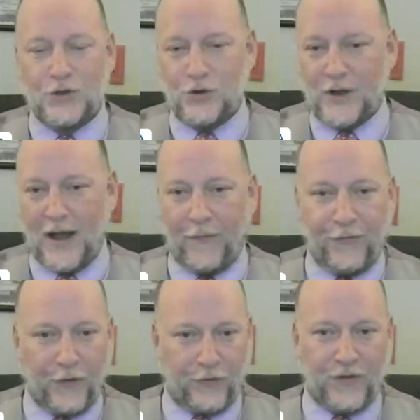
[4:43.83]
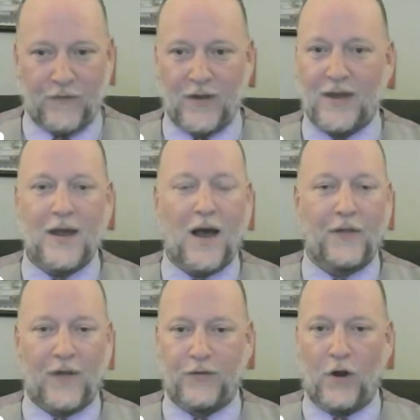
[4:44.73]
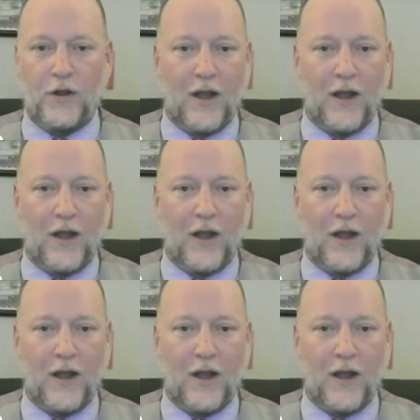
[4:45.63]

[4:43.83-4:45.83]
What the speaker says: So you can have 6 or 7 kiosks out there,